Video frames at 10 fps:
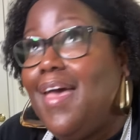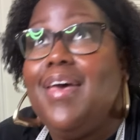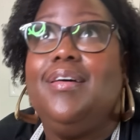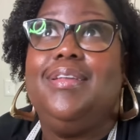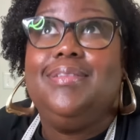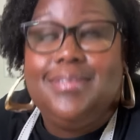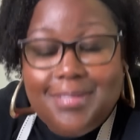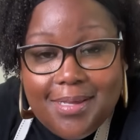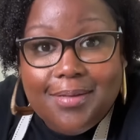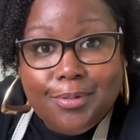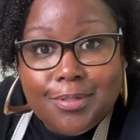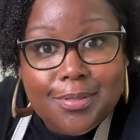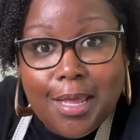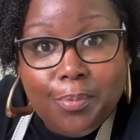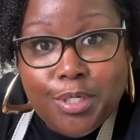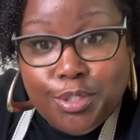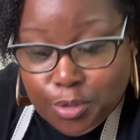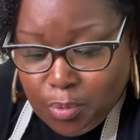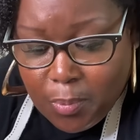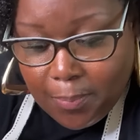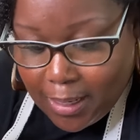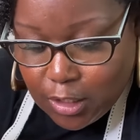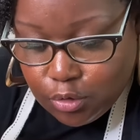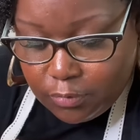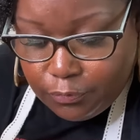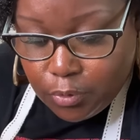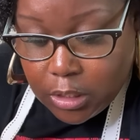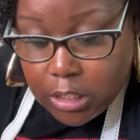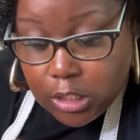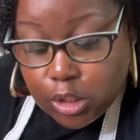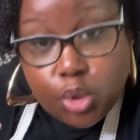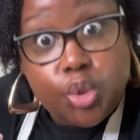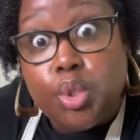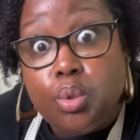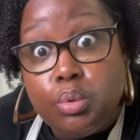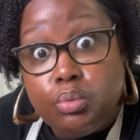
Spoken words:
the head tilt that we do when we bite into a food. It is so